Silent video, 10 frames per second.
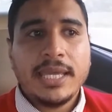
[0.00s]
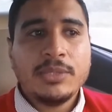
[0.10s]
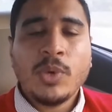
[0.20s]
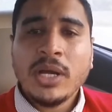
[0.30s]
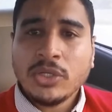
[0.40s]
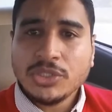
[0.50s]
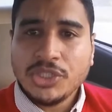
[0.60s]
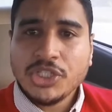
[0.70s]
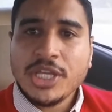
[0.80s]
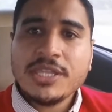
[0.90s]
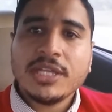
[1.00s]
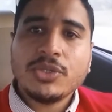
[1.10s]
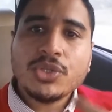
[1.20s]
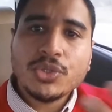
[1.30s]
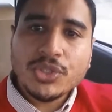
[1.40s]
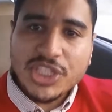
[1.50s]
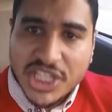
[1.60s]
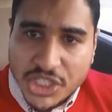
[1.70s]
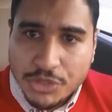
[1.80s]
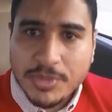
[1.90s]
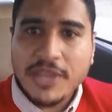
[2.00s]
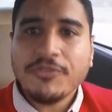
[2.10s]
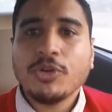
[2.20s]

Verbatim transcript: in one condition that you should teach me